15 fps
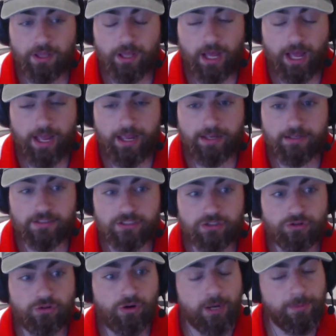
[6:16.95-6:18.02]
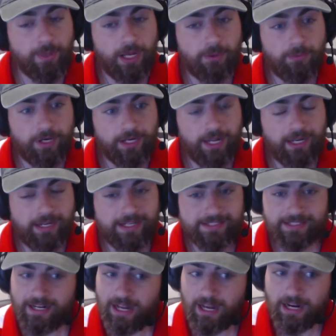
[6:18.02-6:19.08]
a scrape-by win against an
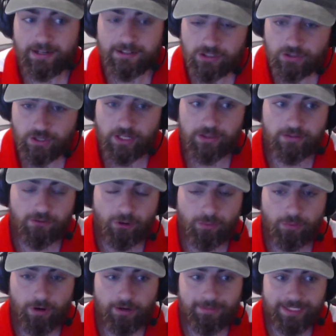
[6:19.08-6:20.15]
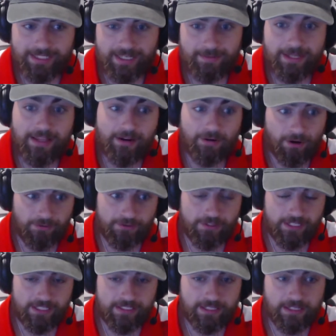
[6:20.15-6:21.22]
understrength Super Rugby team in their
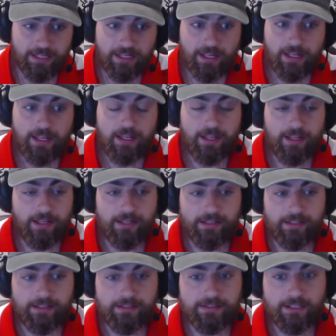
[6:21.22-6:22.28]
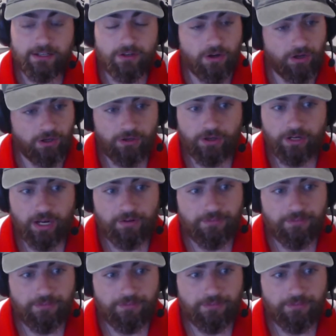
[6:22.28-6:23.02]
off-season is not good enough.